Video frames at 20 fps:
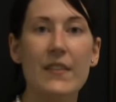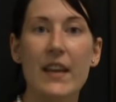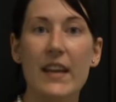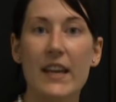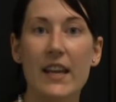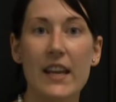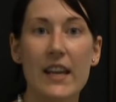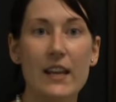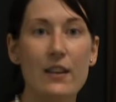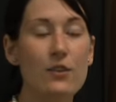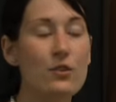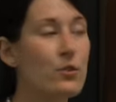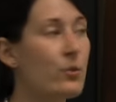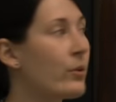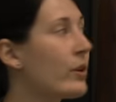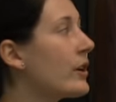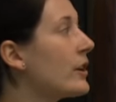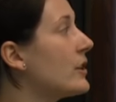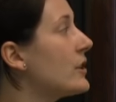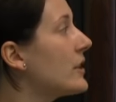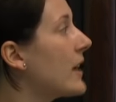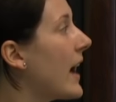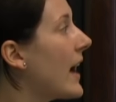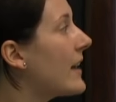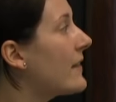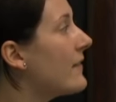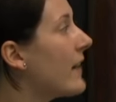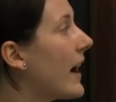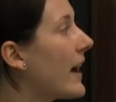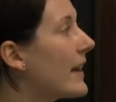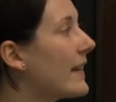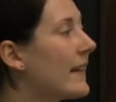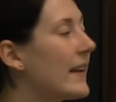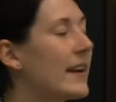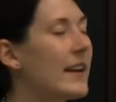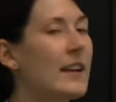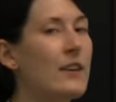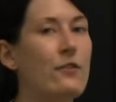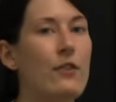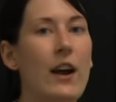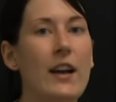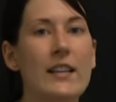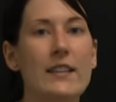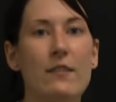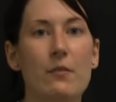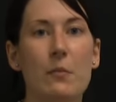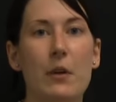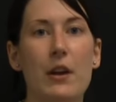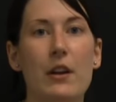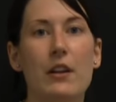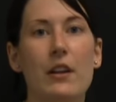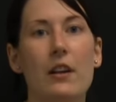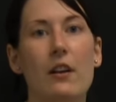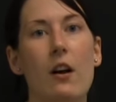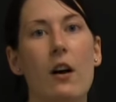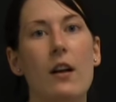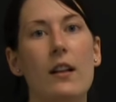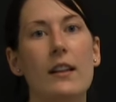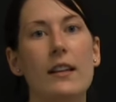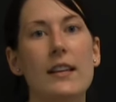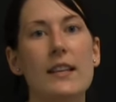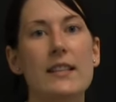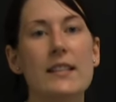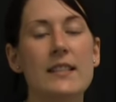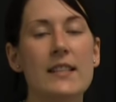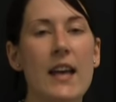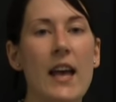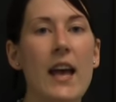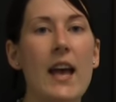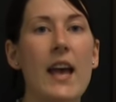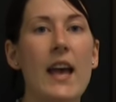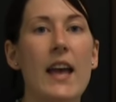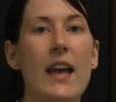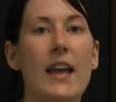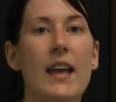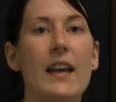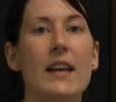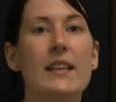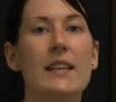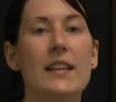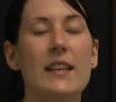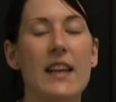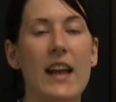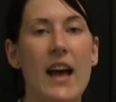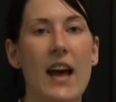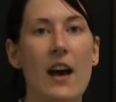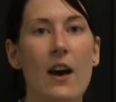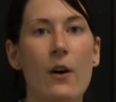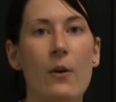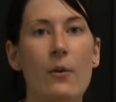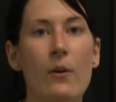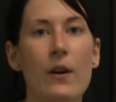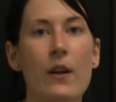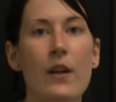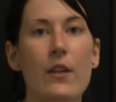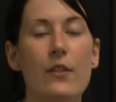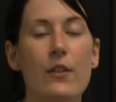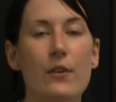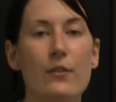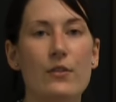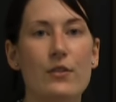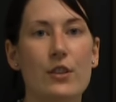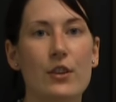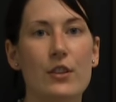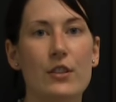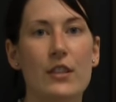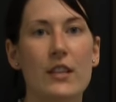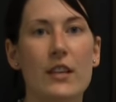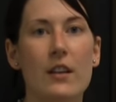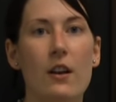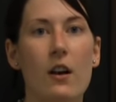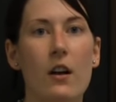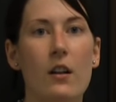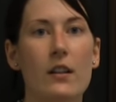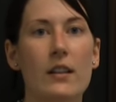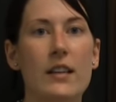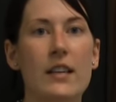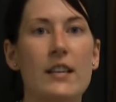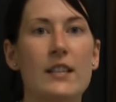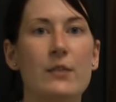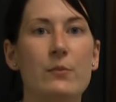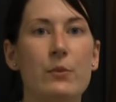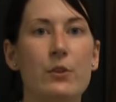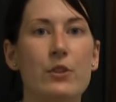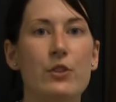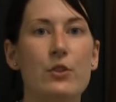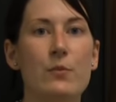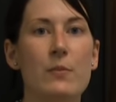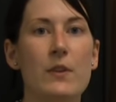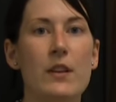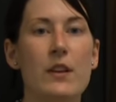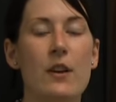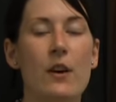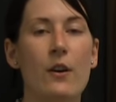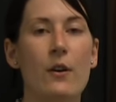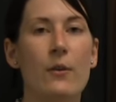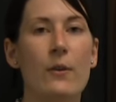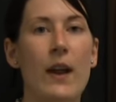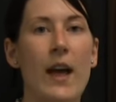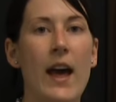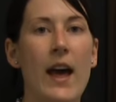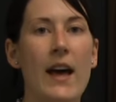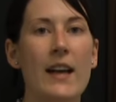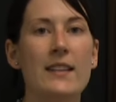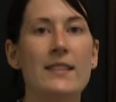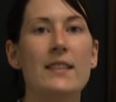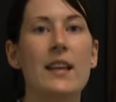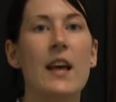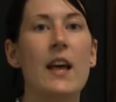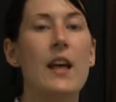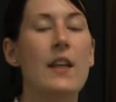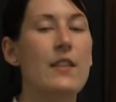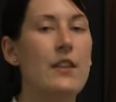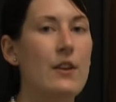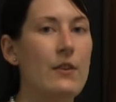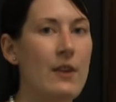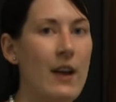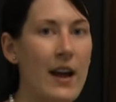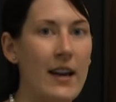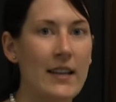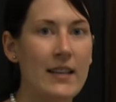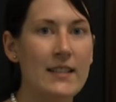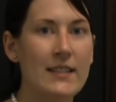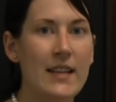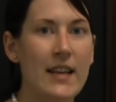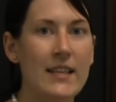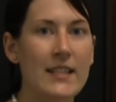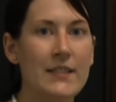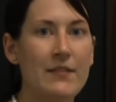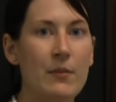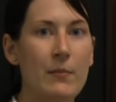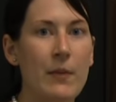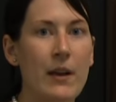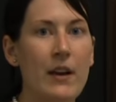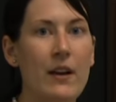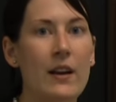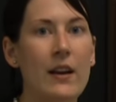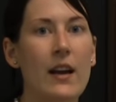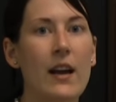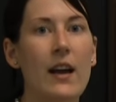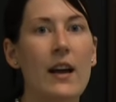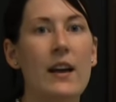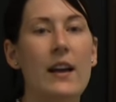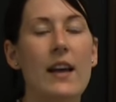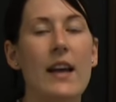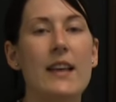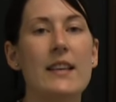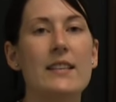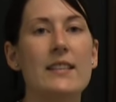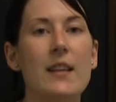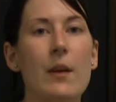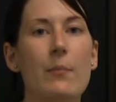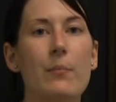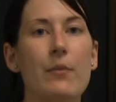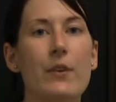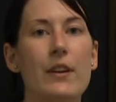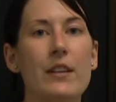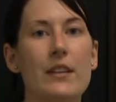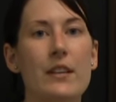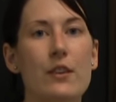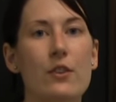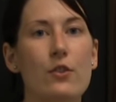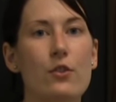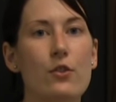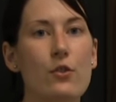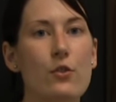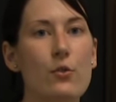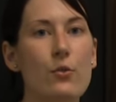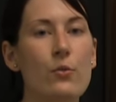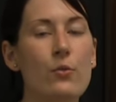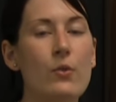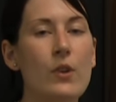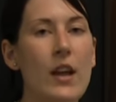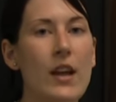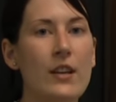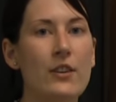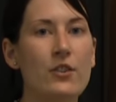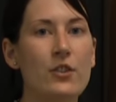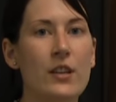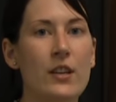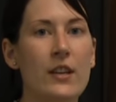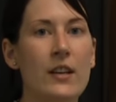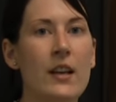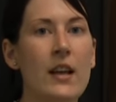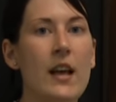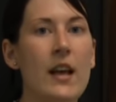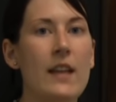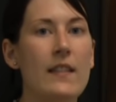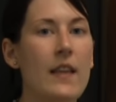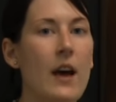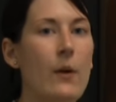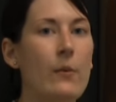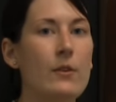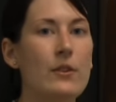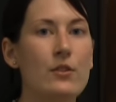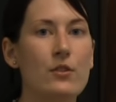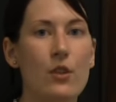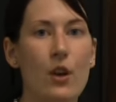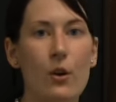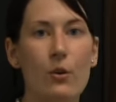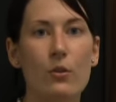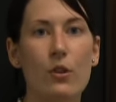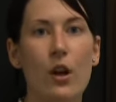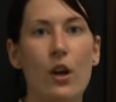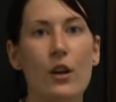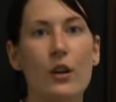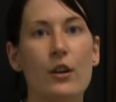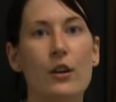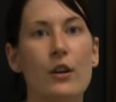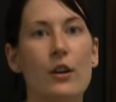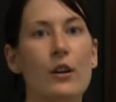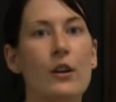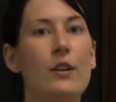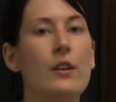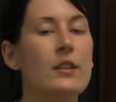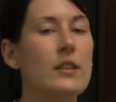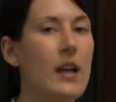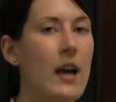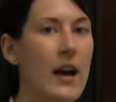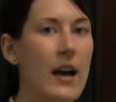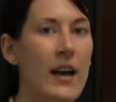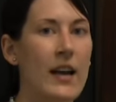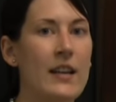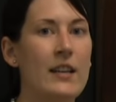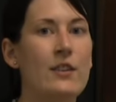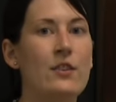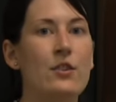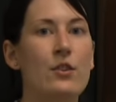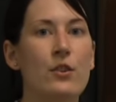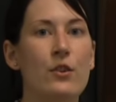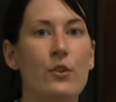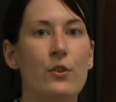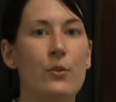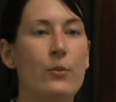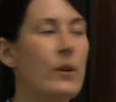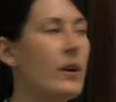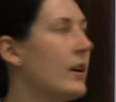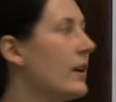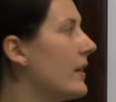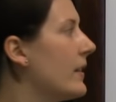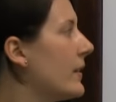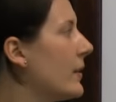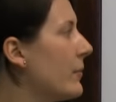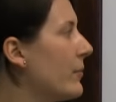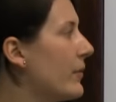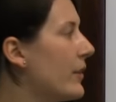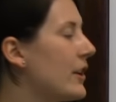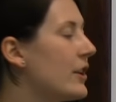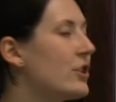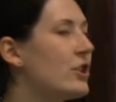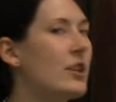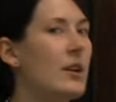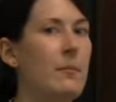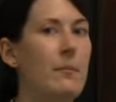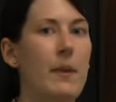that King George had violated rights of American colonists, and now those thirteen colonies were to be known as the United States of America, a separate new nation that was no longer tied to the British